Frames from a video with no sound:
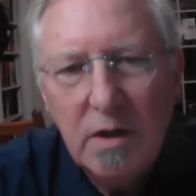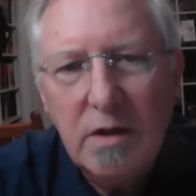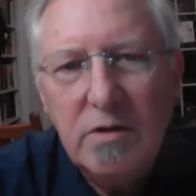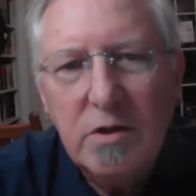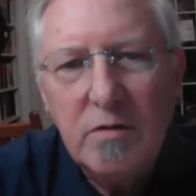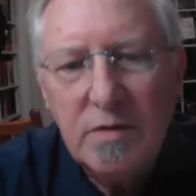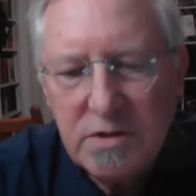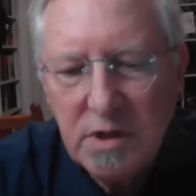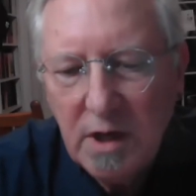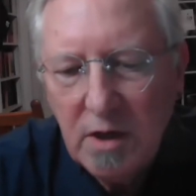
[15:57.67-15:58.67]
until
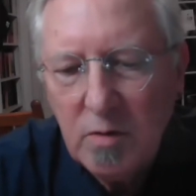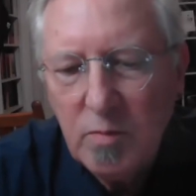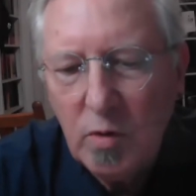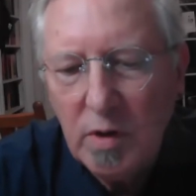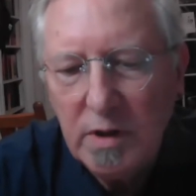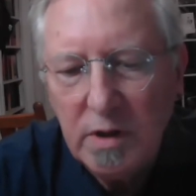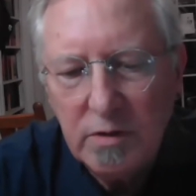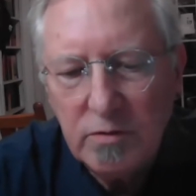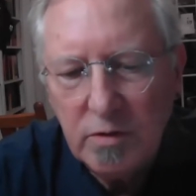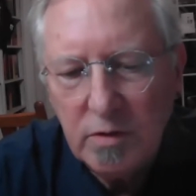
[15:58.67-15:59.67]
this cowboy
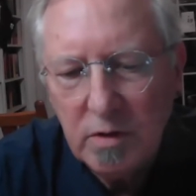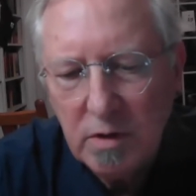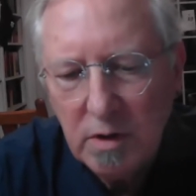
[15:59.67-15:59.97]
entered.